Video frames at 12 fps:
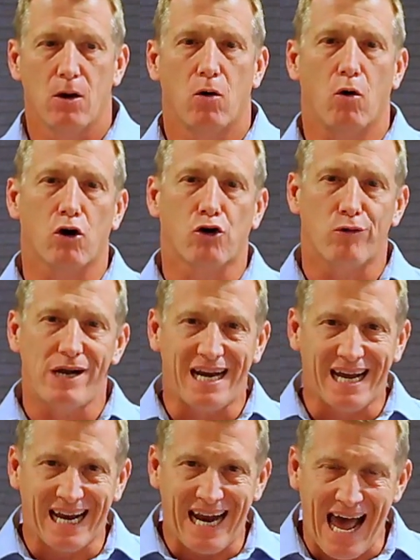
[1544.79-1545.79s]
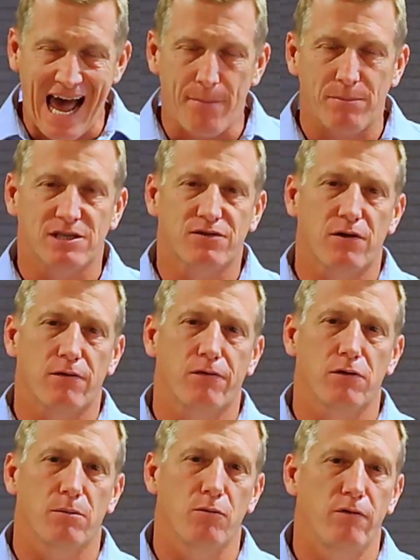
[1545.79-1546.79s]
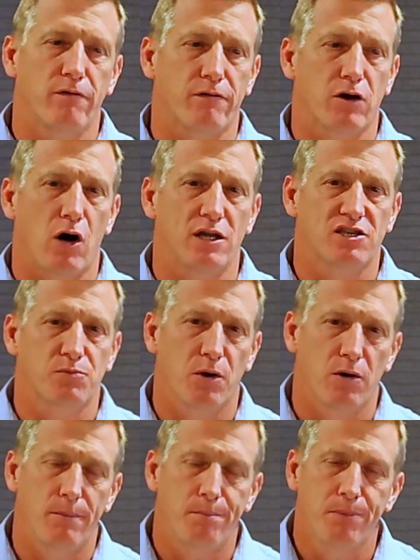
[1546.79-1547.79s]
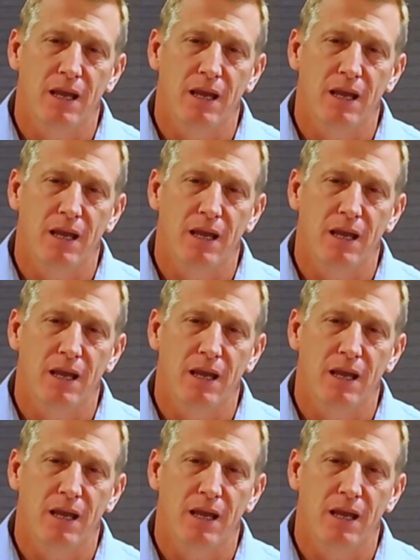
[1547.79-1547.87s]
or creating an atmosphere for the move of God's Spirit.